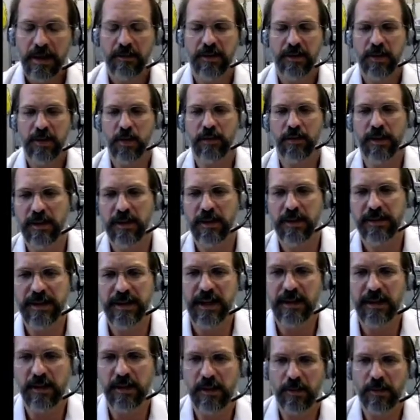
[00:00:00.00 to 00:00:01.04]
If we go over here and
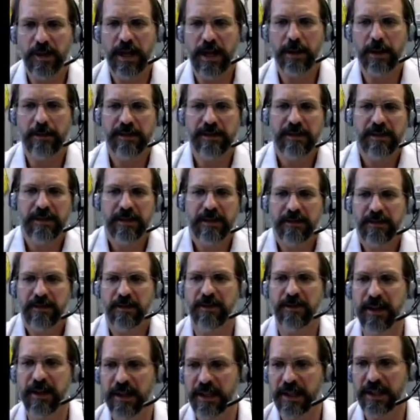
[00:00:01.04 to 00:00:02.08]
take a look at what happens, if
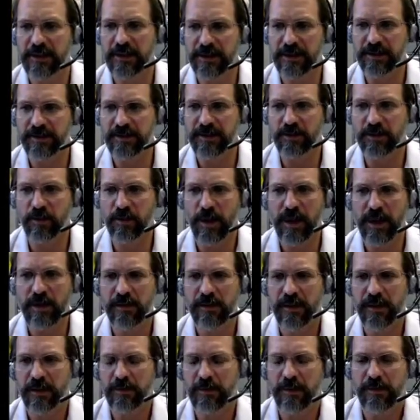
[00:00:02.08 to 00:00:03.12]
your ventilation is
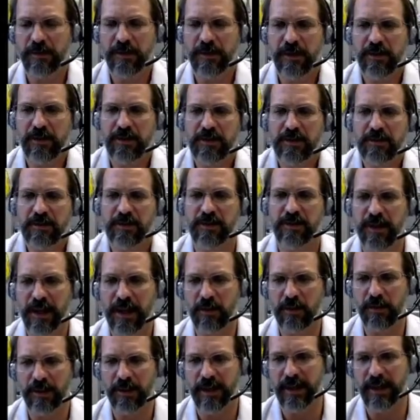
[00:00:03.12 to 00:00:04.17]
greater than perfusion, so
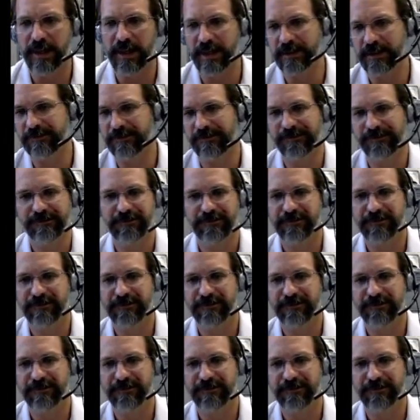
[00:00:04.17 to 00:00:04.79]
now we're getting